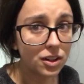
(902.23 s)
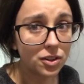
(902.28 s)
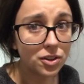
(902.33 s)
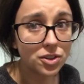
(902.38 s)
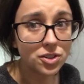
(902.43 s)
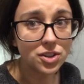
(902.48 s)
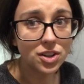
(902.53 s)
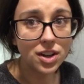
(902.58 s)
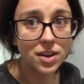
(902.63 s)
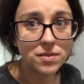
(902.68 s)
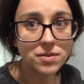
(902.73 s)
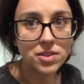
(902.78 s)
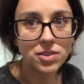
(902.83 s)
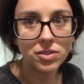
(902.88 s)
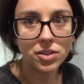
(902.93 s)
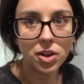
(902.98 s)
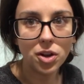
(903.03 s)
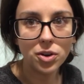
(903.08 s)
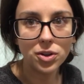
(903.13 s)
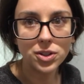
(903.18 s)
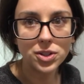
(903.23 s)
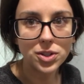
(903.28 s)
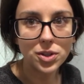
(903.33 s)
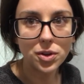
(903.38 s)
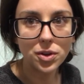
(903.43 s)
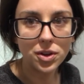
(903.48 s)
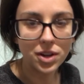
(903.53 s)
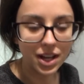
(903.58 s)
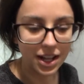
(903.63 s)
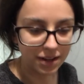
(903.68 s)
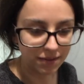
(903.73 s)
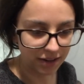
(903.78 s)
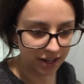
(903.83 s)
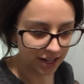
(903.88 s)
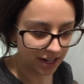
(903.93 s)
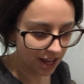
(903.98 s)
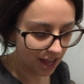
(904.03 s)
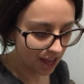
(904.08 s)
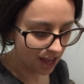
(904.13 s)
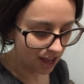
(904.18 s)
a lot of time to vlog so
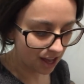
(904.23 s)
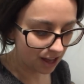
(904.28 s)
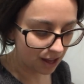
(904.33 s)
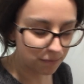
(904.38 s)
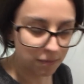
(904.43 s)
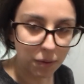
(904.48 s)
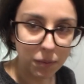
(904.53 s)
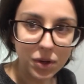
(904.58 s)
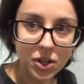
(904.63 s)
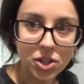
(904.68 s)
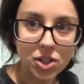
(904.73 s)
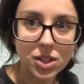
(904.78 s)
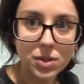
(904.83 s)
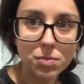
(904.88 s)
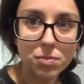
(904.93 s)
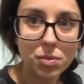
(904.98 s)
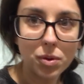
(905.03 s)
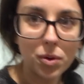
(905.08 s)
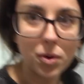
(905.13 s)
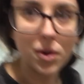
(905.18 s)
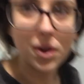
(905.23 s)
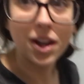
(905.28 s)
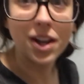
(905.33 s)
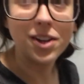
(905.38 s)
anyway um, we just bought